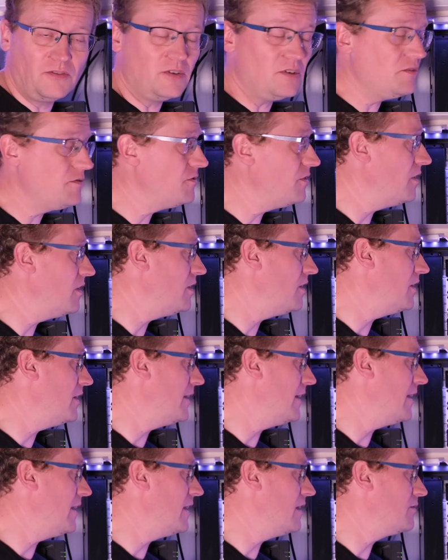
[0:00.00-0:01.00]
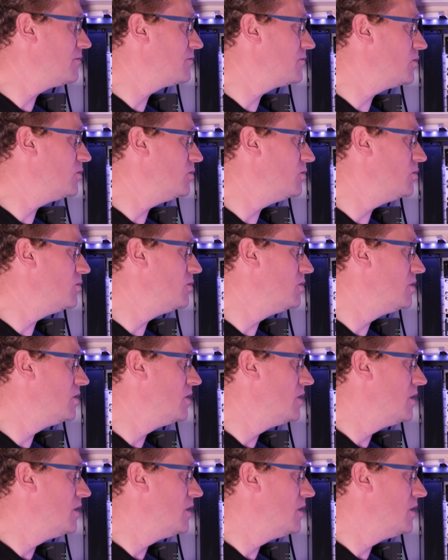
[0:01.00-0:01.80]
Unifi and I have to